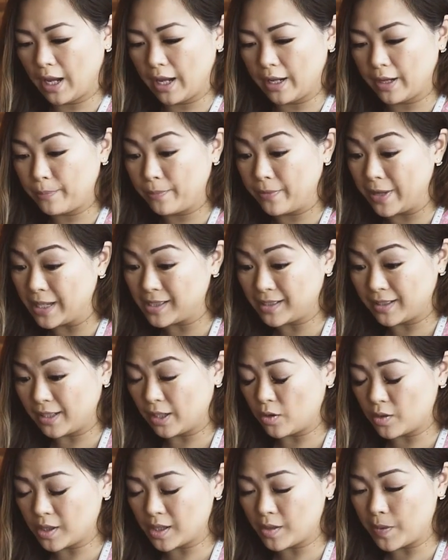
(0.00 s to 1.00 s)
I basically
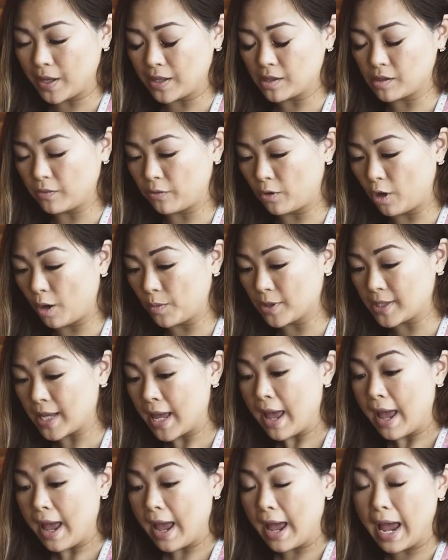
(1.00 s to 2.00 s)
use this pencil for almost
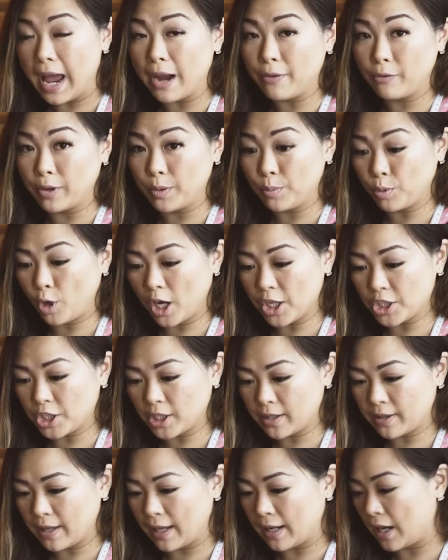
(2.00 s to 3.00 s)
every
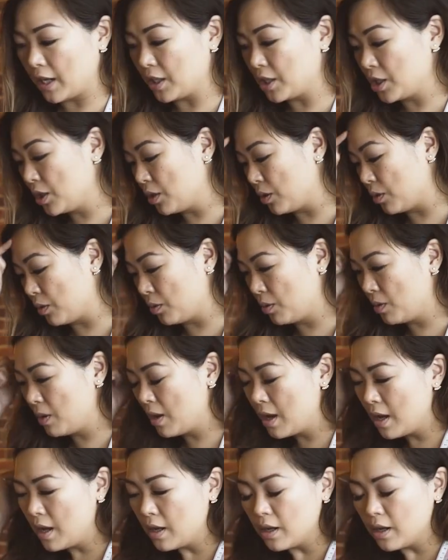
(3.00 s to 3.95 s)
project that I do.